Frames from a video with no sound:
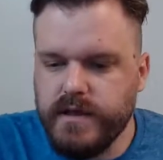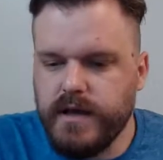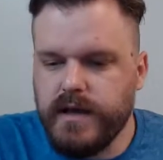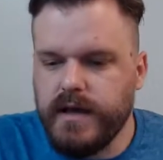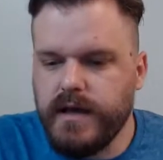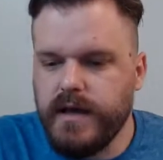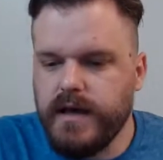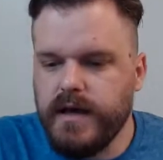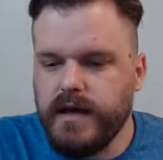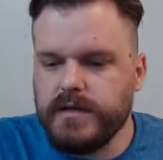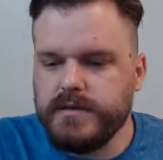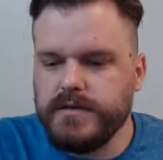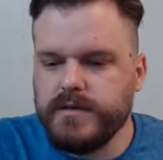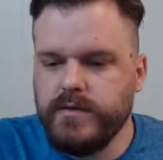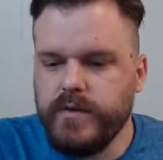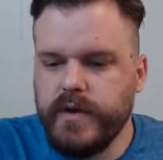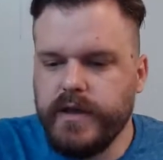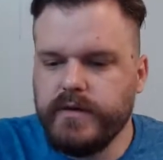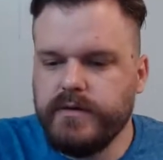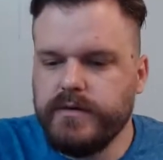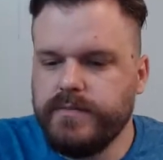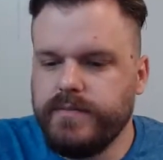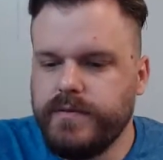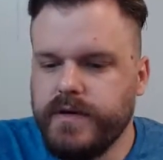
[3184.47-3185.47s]
New
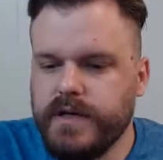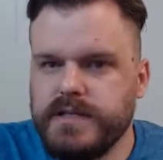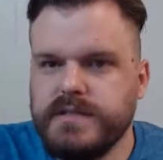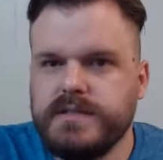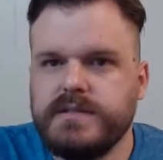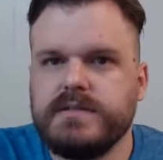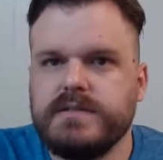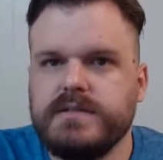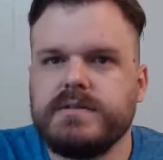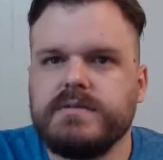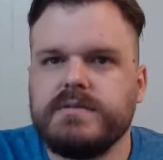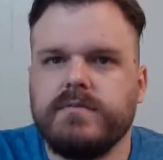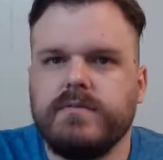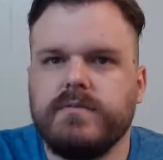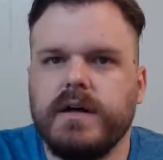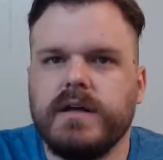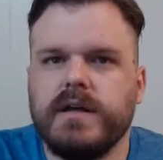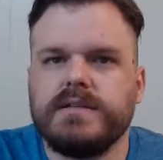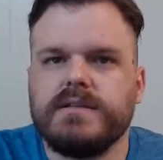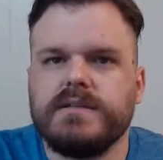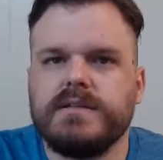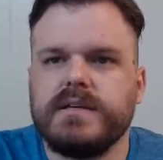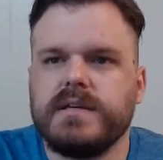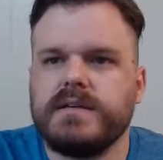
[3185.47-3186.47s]
England plus
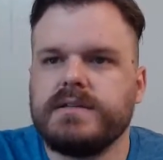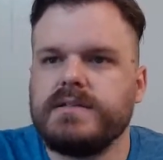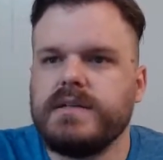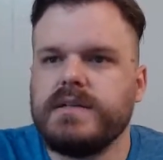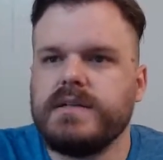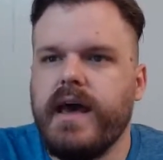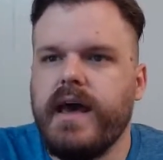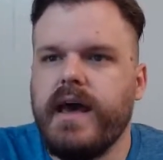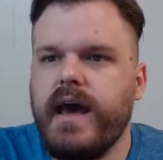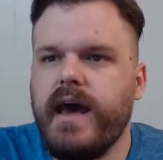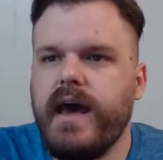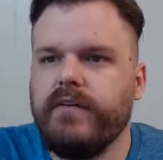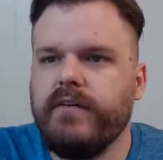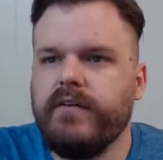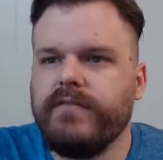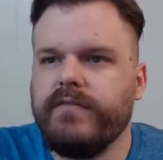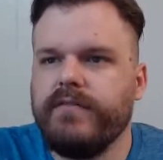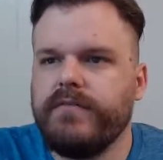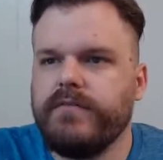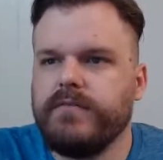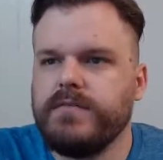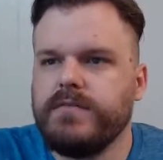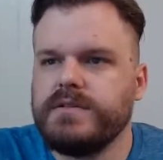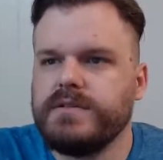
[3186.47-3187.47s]
6.5.
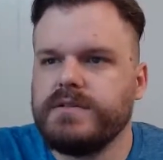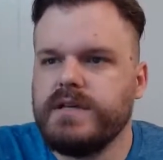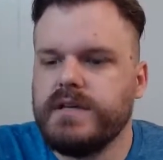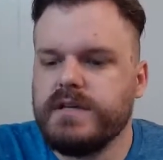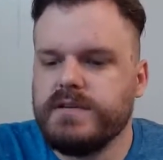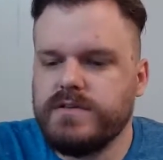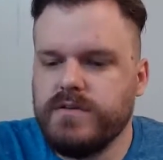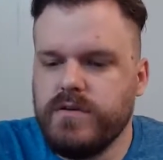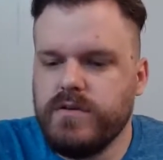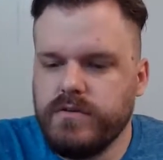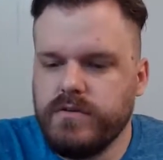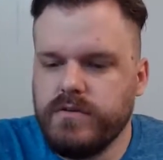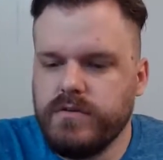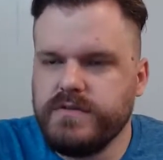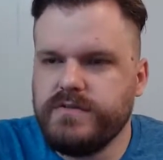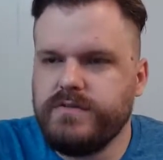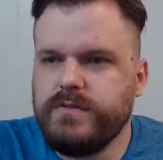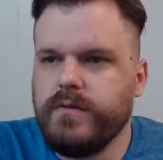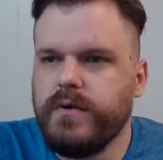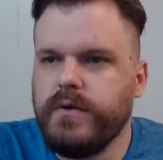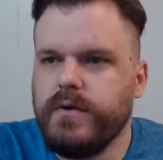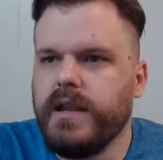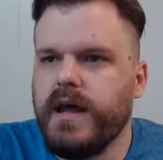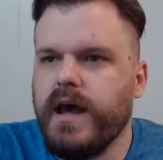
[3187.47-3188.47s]
We're seeing totals
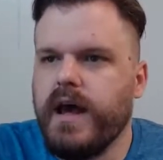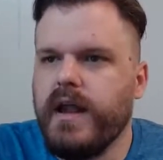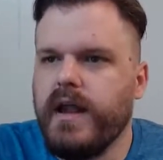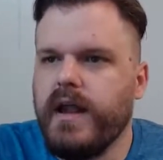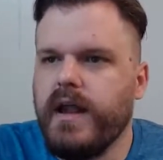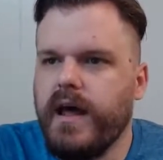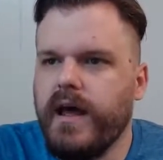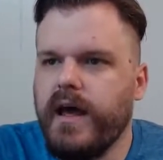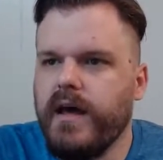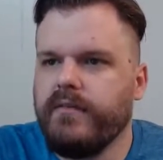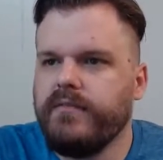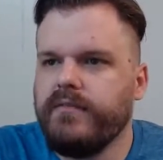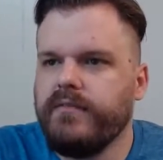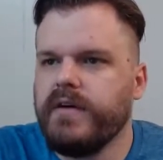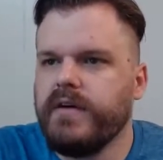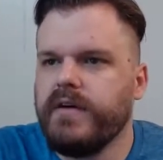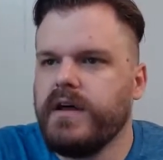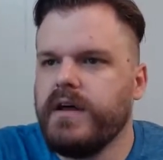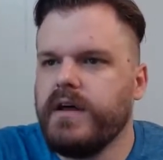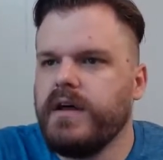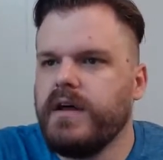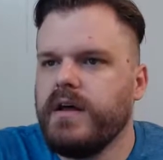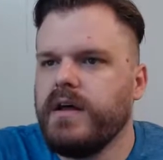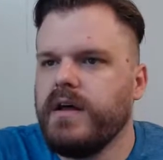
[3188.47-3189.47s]

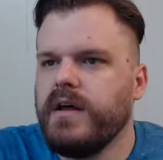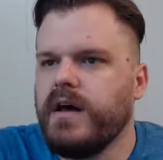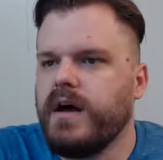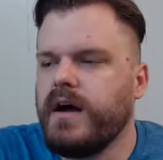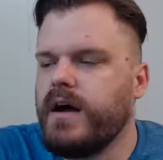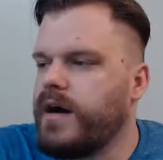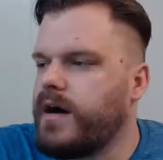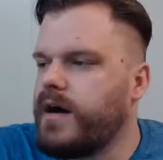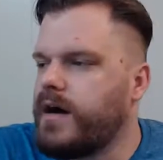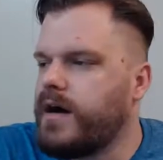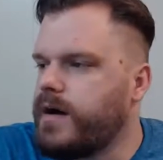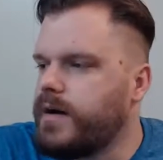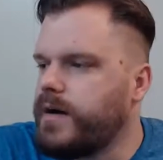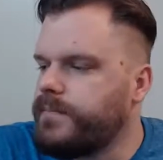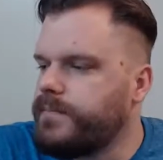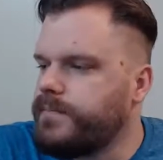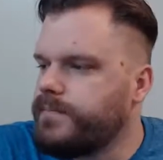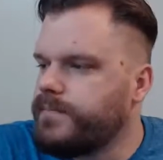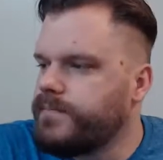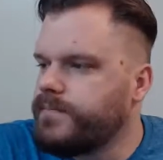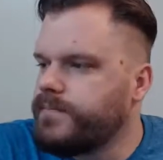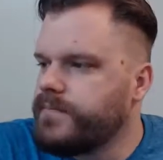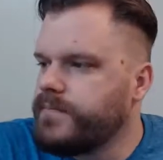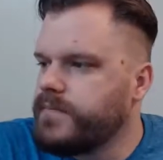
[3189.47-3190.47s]

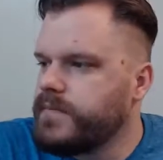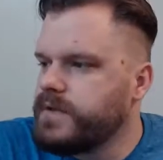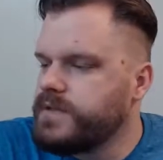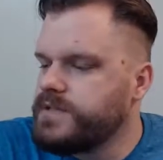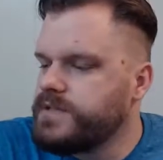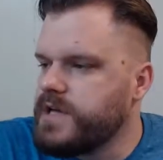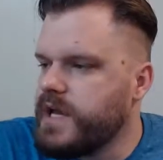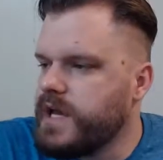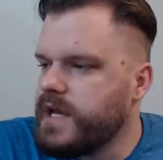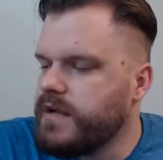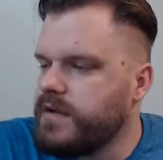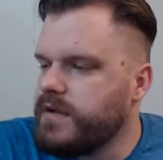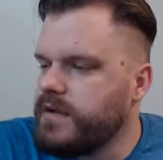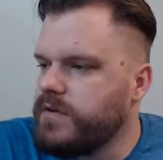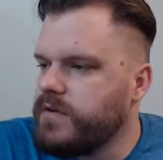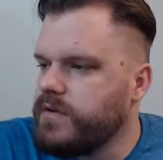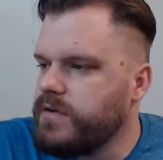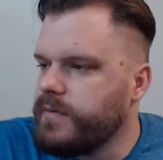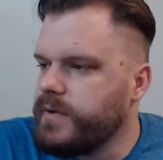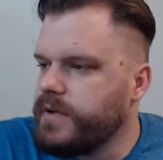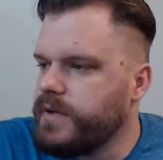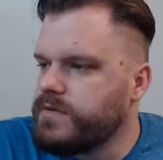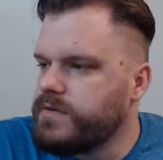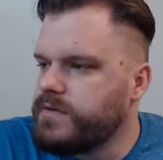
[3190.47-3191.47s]
49.5. Shaded a little
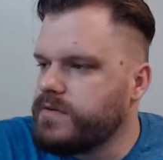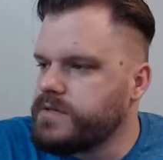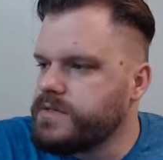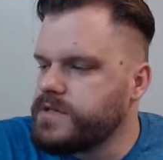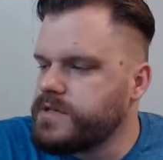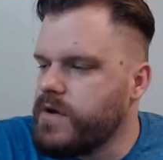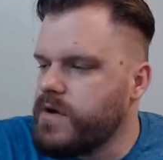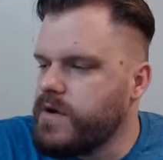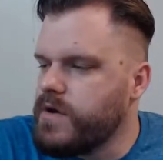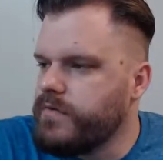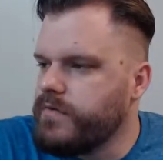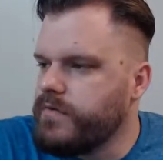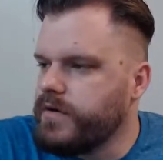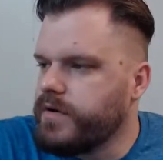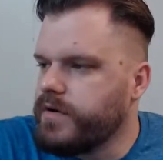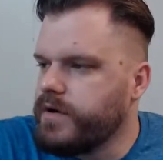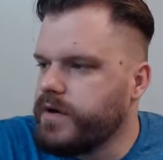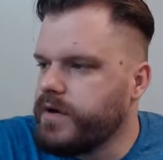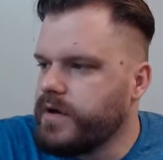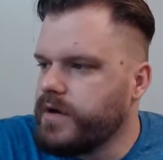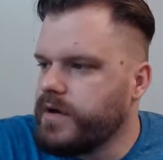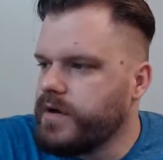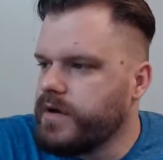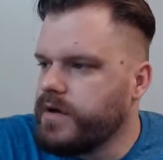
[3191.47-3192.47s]
bit towards the over.
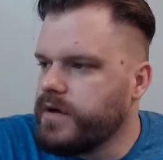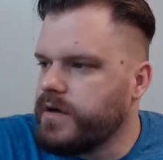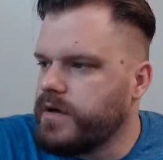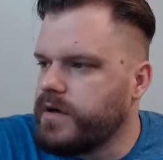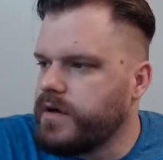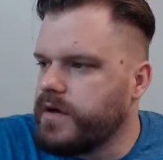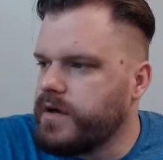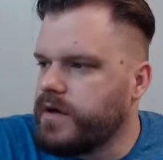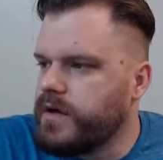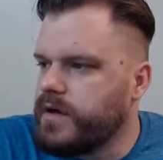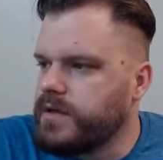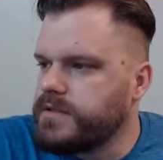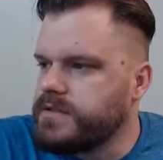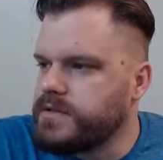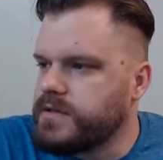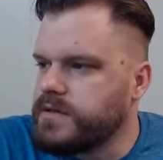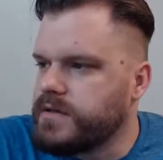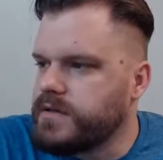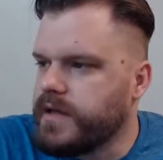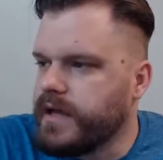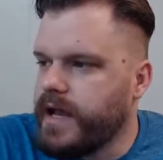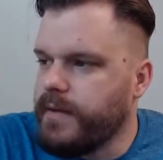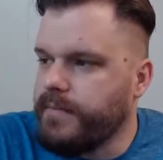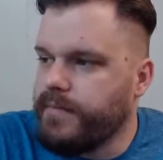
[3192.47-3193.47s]
It's
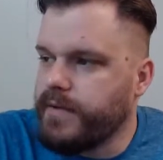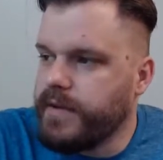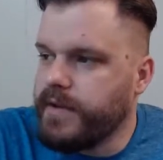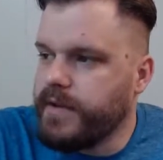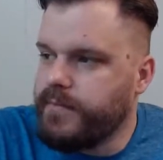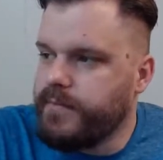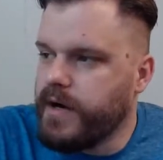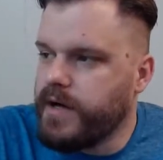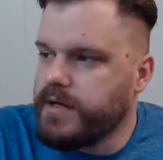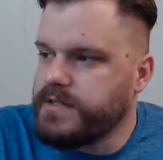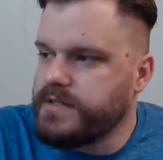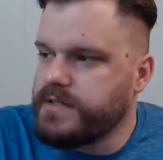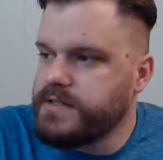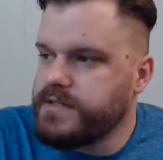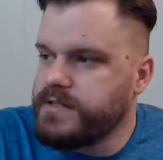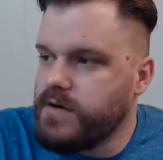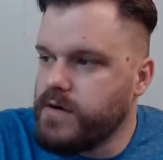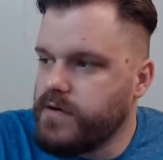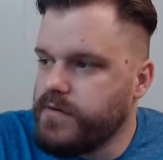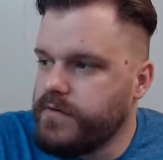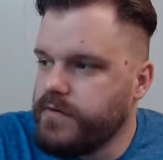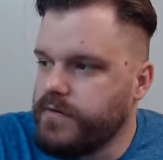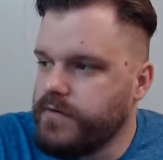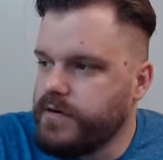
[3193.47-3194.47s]
looking like I played Bucks
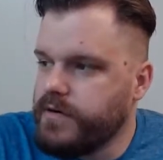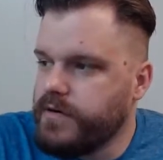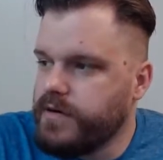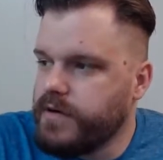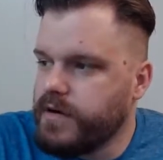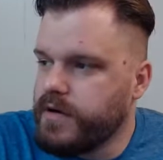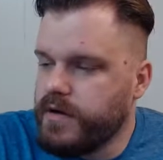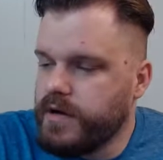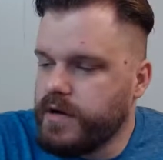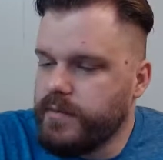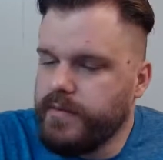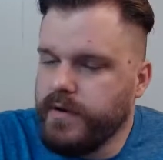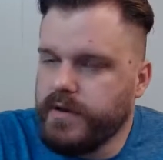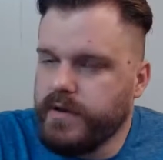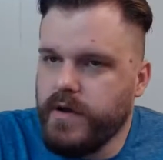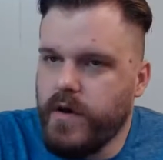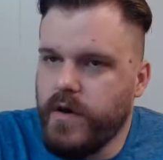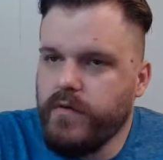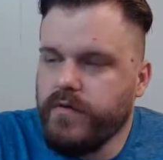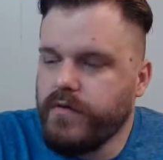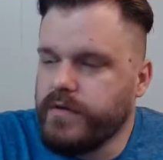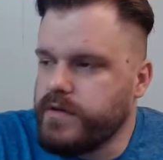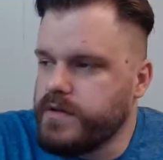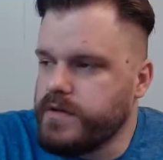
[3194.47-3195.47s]
over, or I played the
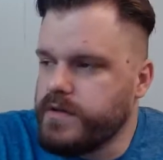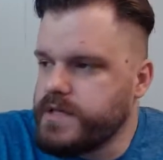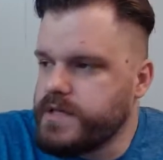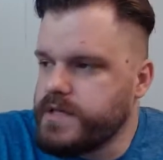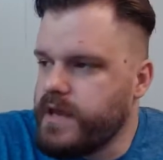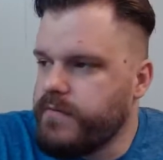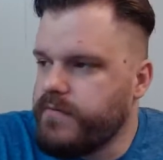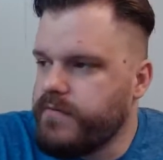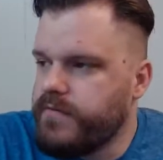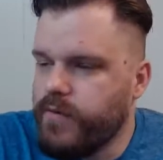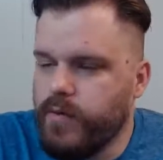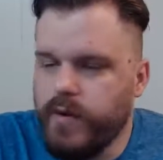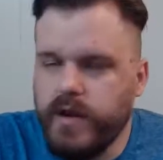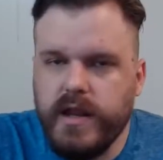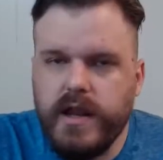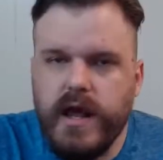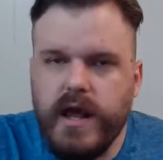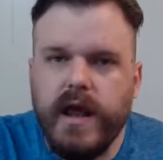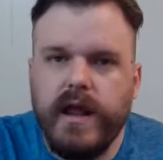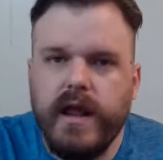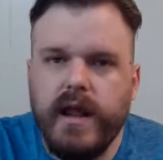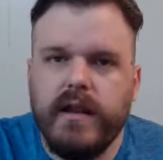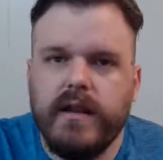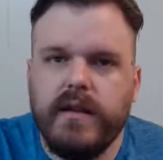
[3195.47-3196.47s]
over in this game,
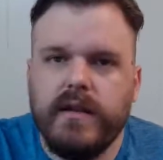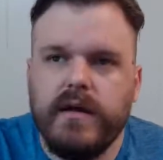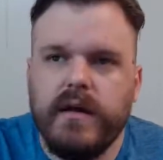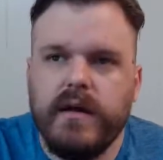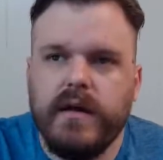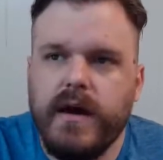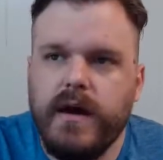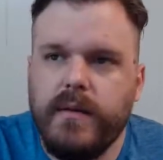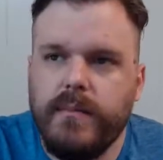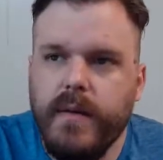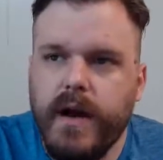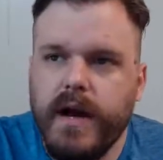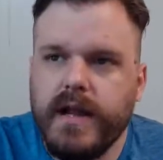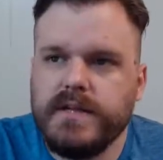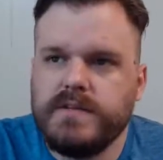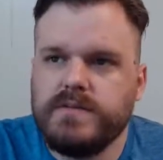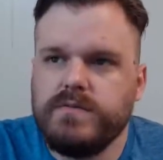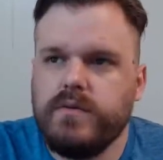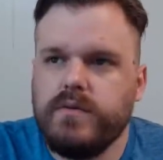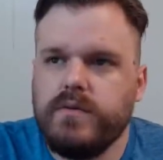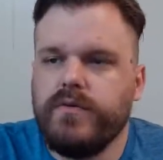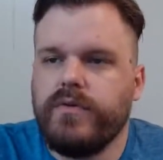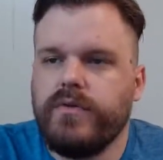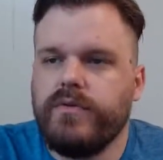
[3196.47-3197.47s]
49 minus
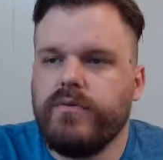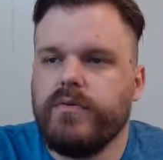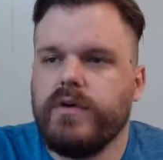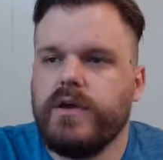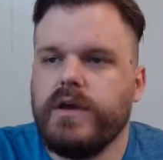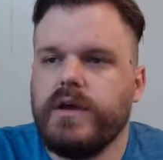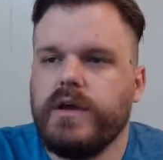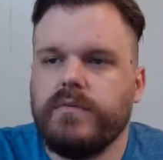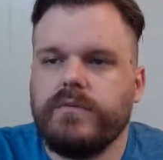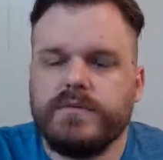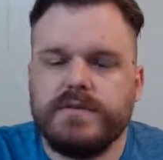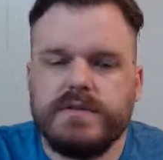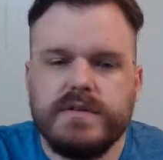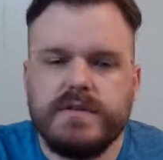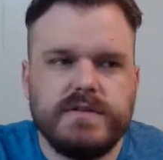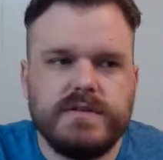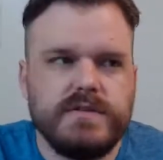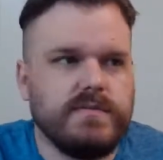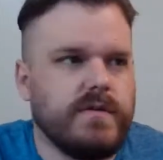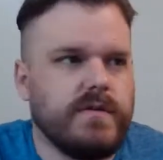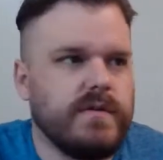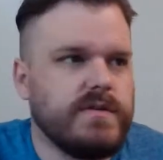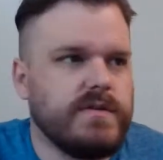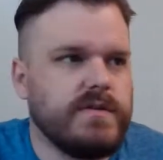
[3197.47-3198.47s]
103. We've seen
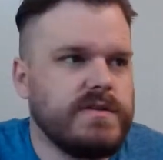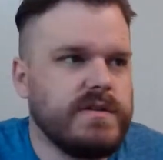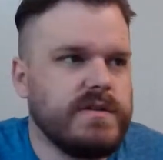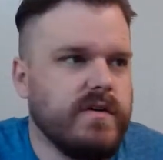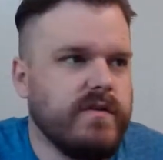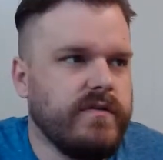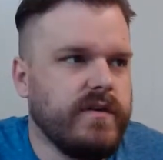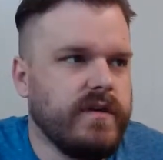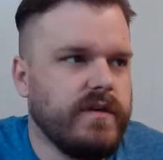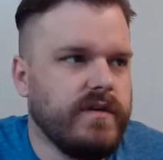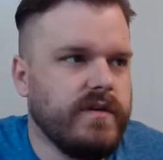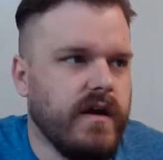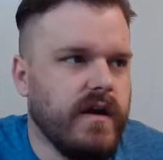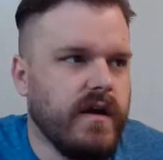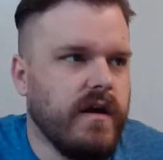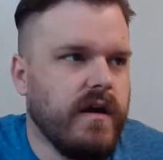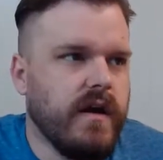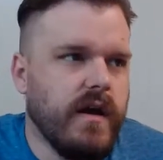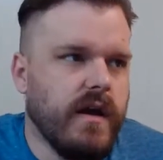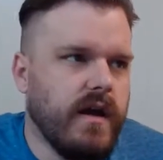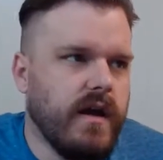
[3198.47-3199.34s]
some good CLV there.